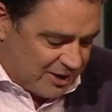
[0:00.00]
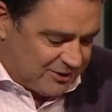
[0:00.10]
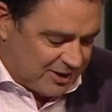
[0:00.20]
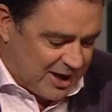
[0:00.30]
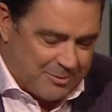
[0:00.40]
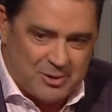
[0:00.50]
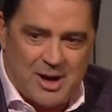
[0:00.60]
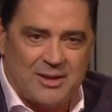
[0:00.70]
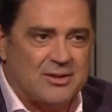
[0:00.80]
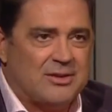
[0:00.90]
Just a couple of
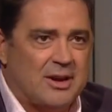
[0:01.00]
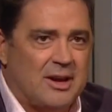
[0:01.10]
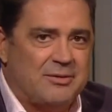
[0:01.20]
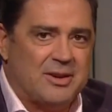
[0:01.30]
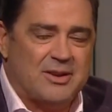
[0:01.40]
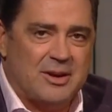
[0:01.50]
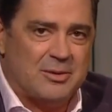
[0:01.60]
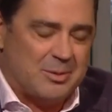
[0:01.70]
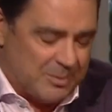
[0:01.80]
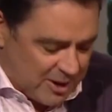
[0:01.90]
others for the
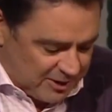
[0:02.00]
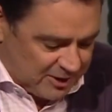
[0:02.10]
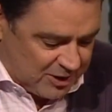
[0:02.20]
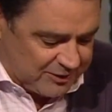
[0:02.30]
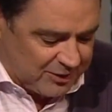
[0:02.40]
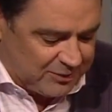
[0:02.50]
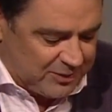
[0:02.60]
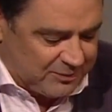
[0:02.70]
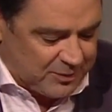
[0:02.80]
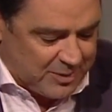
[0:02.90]
teams that we mightn't have got to.
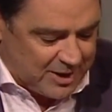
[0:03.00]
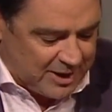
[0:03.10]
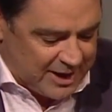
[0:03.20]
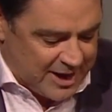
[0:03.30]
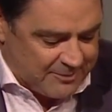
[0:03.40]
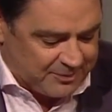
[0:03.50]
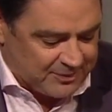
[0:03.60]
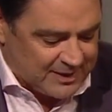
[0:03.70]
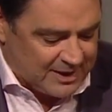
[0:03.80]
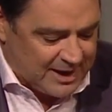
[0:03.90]
From
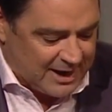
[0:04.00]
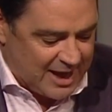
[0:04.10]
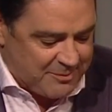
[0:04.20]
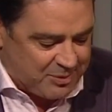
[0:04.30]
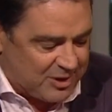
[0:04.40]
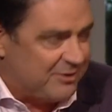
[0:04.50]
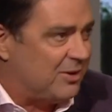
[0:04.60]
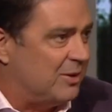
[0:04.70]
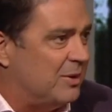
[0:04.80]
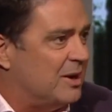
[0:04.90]
a Adelaide point of view,